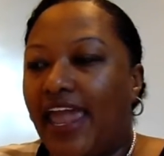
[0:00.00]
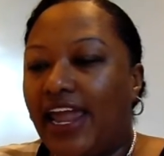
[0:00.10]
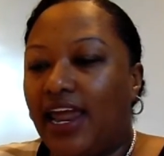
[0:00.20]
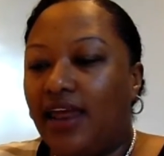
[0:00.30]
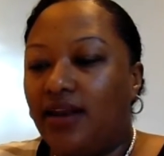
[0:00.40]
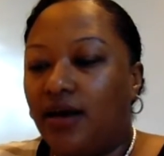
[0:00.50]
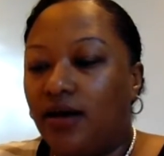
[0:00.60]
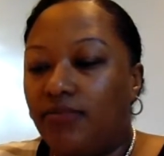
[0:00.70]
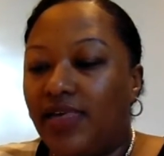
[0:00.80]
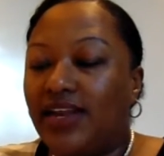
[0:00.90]
And
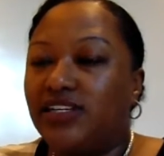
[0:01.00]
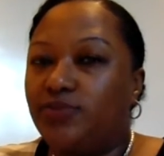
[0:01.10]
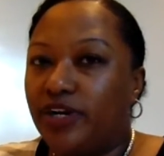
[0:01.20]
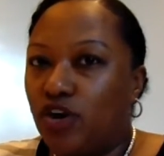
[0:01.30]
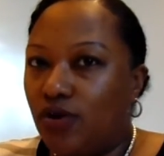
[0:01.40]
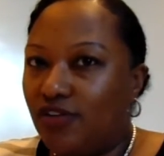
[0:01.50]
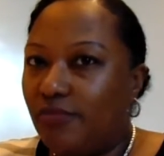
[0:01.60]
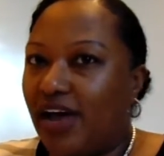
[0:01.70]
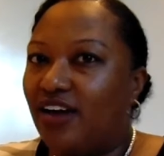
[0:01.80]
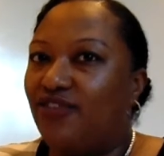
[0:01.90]
that has been a goal
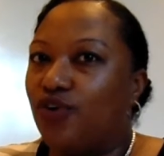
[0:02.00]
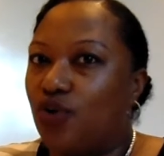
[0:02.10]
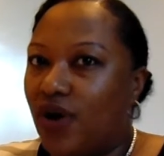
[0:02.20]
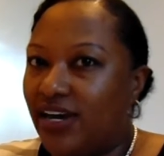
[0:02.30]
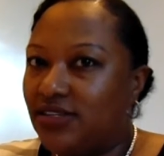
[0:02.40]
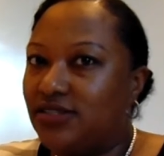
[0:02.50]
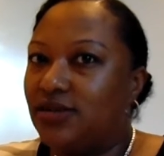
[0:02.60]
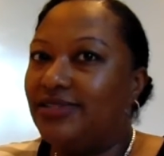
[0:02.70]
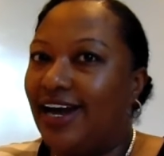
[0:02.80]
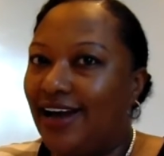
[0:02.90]
of mine for quite
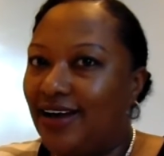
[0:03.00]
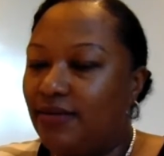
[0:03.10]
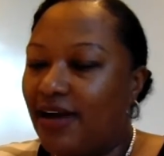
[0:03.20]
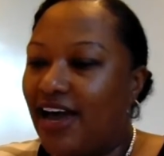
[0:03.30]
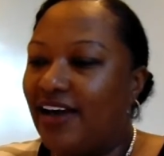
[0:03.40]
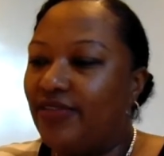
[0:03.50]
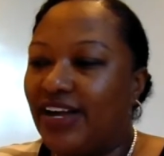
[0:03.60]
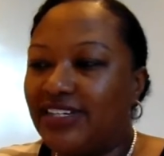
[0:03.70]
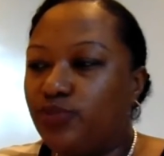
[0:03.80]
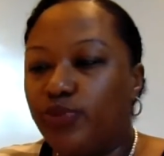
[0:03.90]
some time.
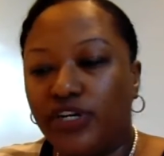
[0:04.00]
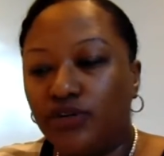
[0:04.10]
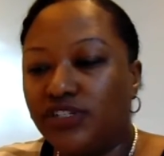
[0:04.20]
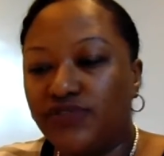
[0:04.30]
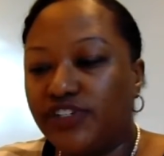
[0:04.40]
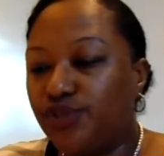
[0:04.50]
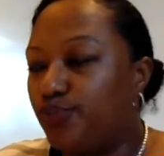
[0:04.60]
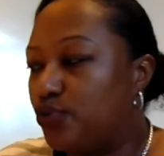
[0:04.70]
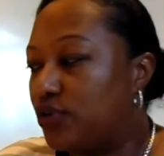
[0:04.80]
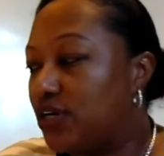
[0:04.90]
I didn't put it on this
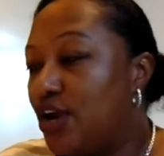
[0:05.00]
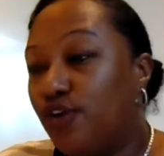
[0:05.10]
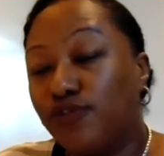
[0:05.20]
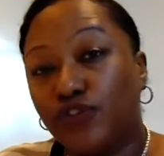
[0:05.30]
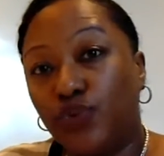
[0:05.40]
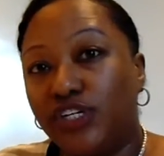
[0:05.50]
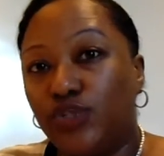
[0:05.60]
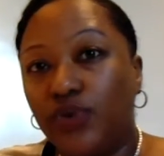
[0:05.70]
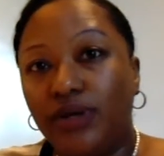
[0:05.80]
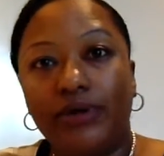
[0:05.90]
vision board for
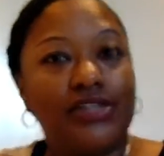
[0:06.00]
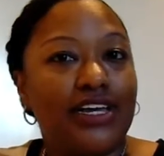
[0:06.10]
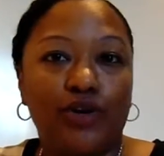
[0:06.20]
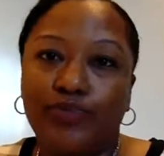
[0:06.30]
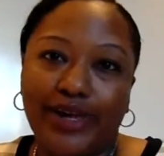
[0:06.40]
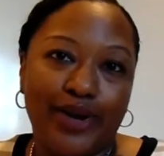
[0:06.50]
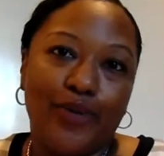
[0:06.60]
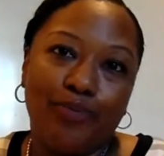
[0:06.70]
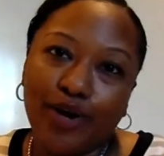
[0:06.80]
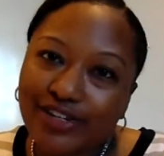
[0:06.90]
2020 because I don't
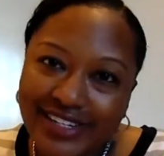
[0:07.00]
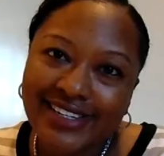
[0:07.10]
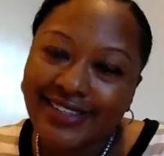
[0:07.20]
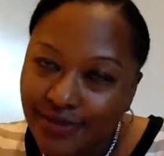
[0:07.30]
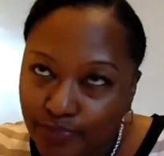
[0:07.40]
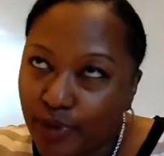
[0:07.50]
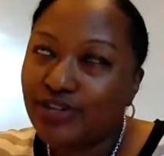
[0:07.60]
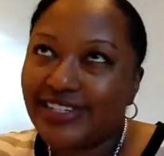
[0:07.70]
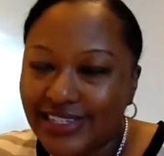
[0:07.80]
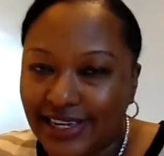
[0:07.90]
plan on
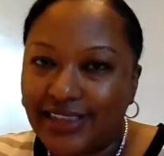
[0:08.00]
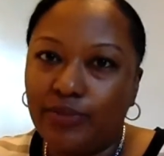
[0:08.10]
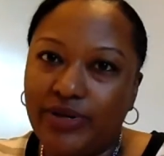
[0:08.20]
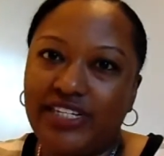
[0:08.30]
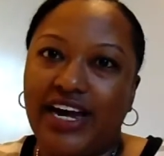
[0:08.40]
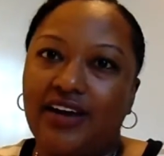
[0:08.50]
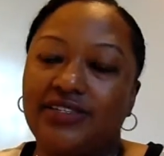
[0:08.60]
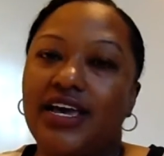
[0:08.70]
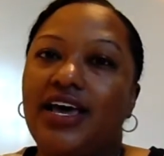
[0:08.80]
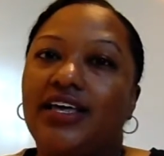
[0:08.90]
purchasing the beach
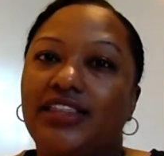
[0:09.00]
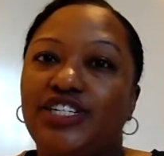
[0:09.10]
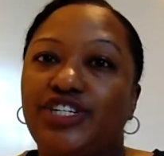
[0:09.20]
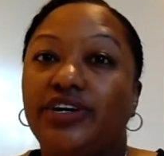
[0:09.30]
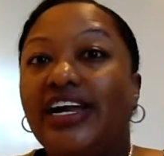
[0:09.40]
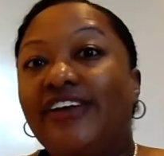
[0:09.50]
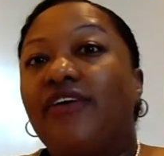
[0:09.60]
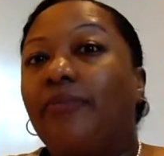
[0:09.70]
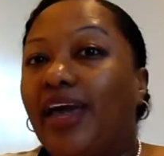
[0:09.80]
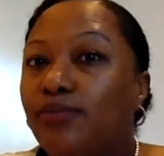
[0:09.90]
house this year.
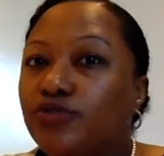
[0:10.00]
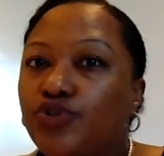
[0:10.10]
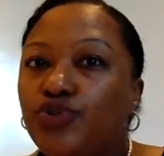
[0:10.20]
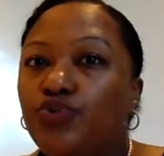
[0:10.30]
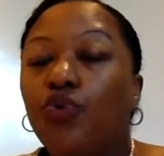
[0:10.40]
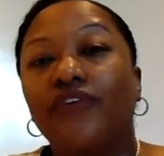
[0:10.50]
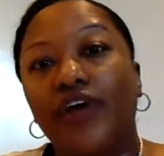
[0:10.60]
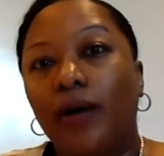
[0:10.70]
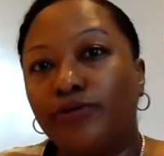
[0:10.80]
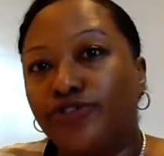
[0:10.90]
If I'm able to, or if
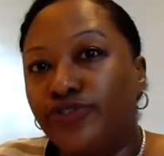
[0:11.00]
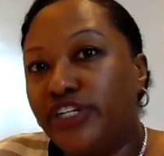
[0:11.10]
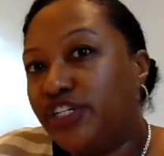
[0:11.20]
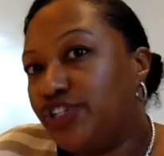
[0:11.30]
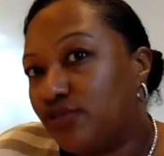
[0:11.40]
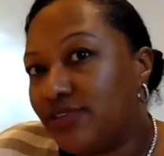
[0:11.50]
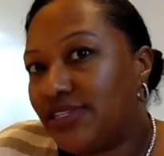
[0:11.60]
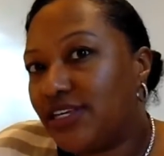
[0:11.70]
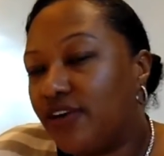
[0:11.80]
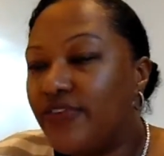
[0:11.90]
the opportunity shows
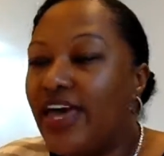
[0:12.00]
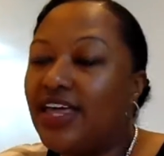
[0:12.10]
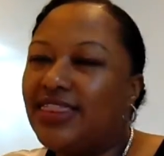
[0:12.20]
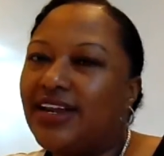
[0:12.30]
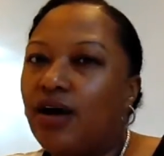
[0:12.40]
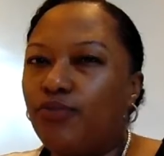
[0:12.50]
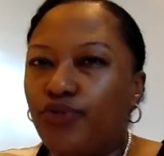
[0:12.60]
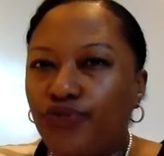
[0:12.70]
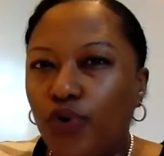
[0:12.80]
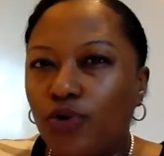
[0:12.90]
itself, then I'll
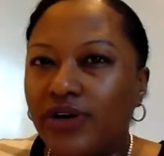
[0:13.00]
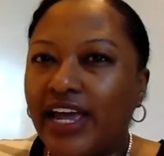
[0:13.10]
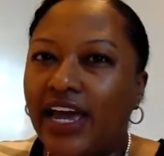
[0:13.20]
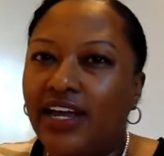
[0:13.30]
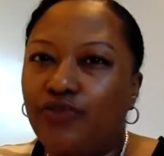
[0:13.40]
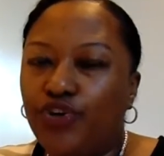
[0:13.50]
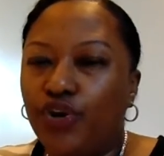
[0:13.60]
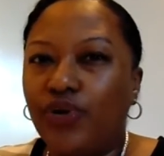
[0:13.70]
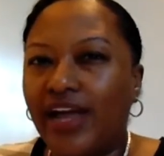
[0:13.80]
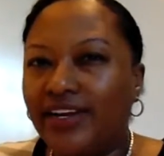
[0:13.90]
move forward and,
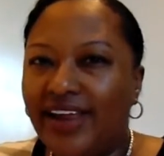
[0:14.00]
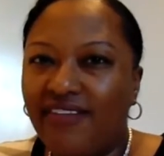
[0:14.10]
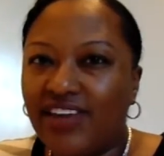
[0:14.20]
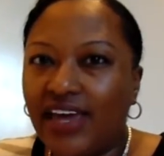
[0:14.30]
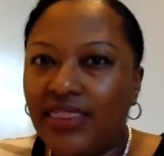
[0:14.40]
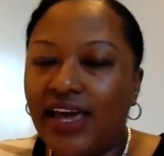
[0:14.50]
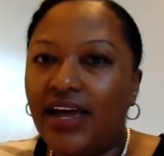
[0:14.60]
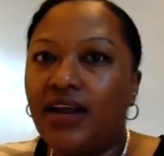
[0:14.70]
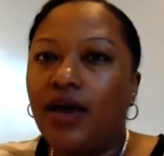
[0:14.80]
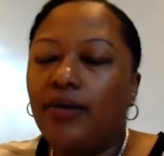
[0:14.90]
you know, kind of navigate
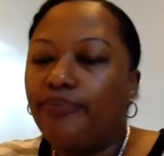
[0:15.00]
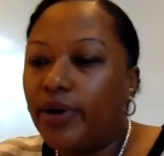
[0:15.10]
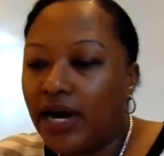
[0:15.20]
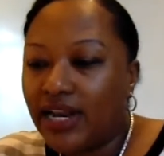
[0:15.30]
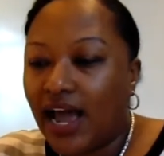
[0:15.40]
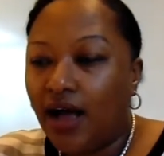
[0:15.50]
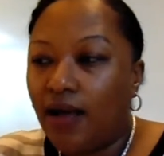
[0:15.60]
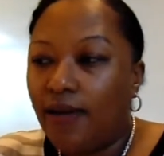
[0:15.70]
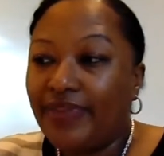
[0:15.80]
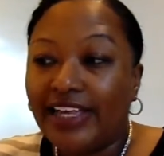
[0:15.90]
that. But
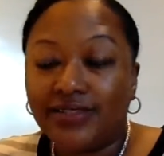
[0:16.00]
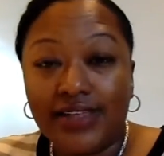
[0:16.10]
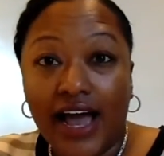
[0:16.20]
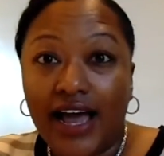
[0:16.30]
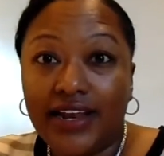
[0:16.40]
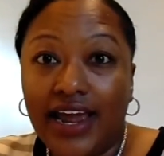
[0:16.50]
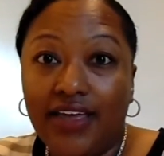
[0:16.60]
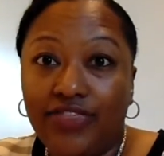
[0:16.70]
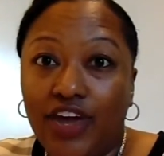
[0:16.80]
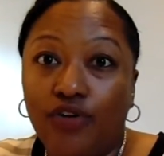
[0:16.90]
it's not
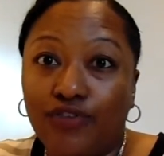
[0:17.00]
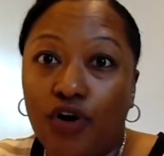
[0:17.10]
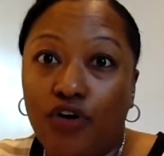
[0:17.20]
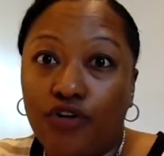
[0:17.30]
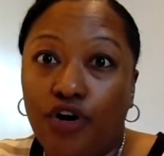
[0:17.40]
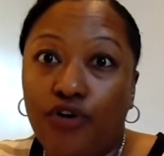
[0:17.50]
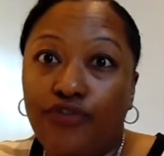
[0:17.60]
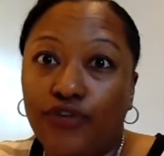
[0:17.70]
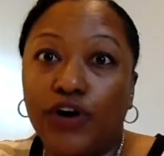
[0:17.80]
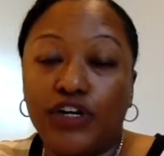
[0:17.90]
the overall
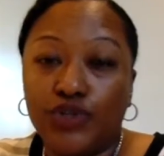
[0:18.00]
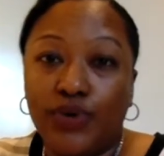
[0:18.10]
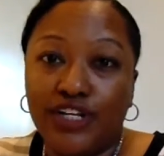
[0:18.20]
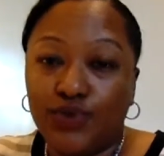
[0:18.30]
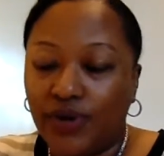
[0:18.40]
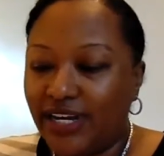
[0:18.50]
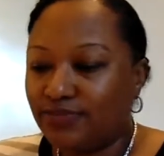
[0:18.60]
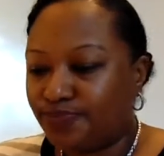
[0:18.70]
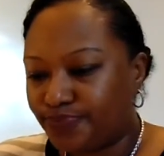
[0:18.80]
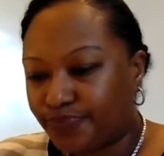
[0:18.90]
goal for 2020.
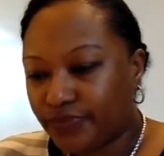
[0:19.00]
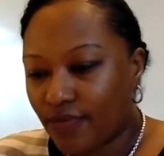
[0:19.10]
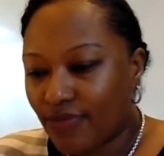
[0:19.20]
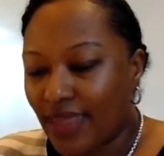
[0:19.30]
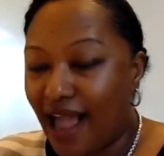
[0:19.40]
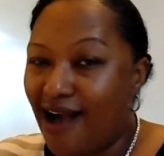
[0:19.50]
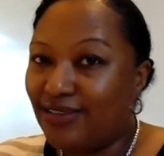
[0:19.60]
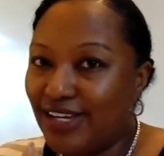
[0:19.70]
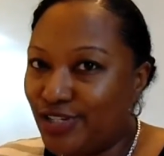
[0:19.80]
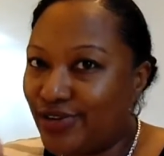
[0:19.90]

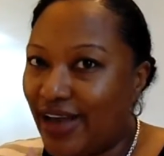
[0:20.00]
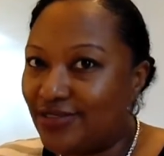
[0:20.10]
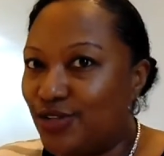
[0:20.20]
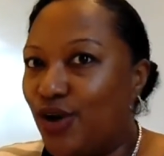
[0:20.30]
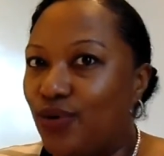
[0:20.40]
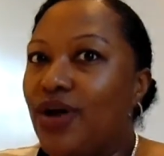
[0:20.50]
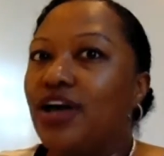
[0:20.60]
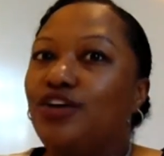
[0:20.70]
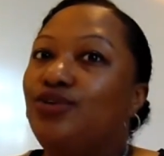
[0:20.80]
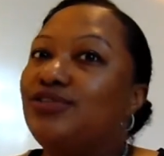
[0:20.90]
I'll let you guys know.
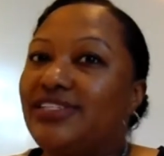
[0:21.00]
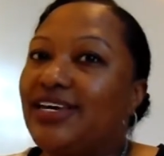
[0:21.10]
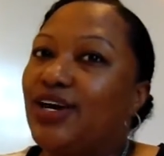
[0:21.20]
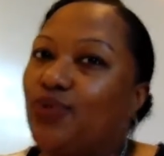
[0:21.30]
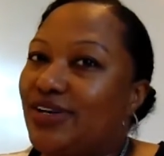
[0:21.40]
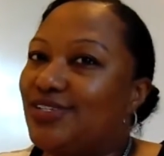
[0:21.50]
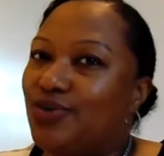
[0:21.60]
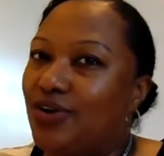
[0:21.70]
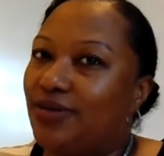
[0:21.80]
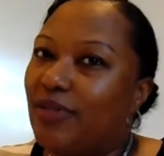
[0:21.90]
You'll see it when
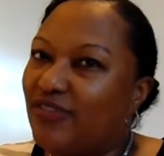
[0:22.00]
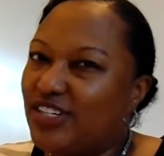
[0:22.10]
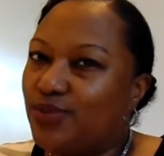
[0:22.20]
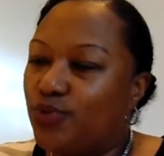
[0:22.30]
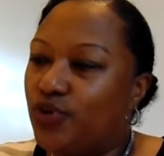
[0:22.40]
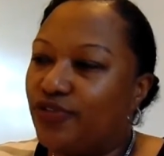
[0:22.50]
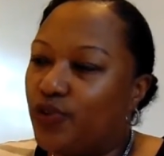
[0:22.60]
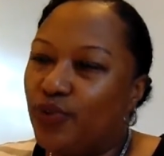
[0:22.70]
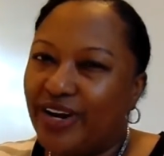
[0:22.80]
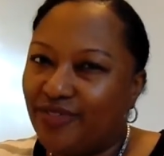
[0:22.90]
it's on my vision board
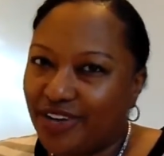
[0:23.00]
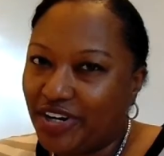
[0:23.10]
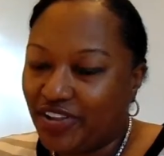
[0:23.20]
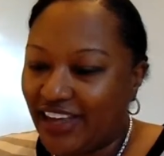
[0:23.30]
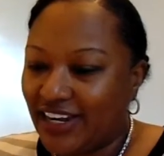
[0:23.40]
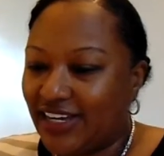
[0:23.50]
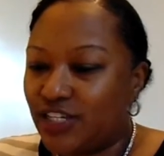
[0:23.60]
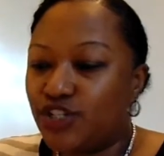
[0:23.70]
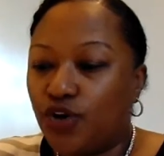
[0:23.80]
for whatever year that is.